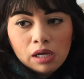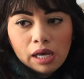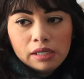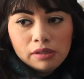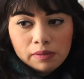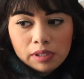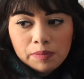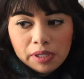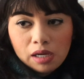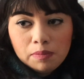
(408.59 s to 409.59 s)
I do want to
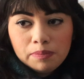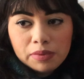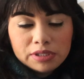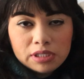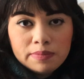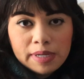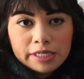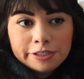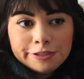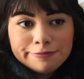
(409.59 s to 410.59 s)
pick up books in
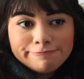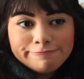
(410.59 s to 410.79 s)
Spanish.